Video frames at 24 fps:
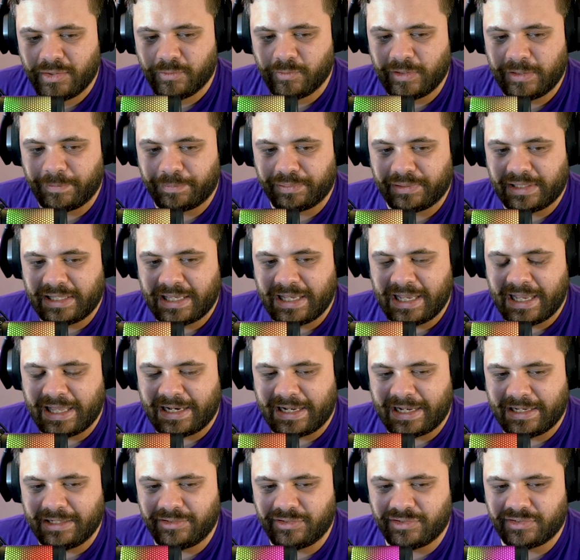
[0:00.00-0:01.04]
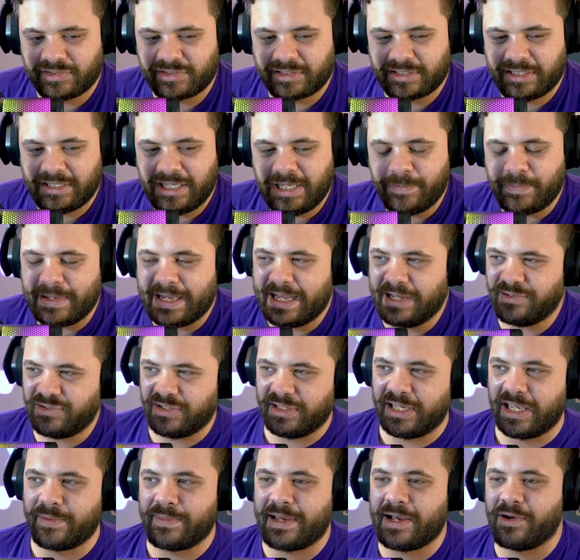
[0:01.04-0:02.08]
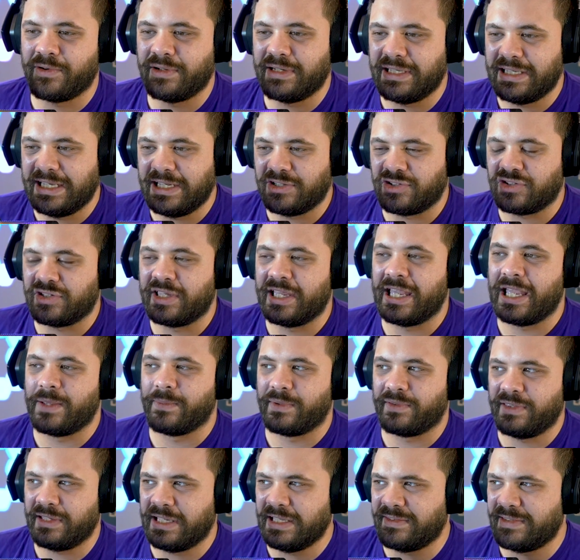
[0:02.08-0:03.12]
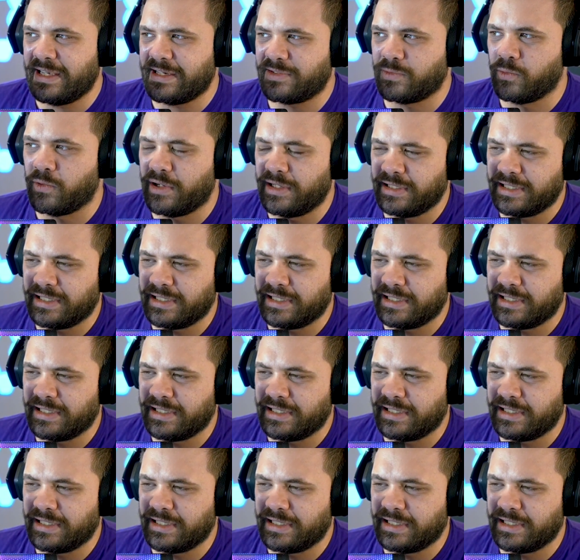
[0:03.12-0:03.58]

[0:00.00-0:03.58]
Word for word: we play, and I just keep edging him out each game. I think he takes one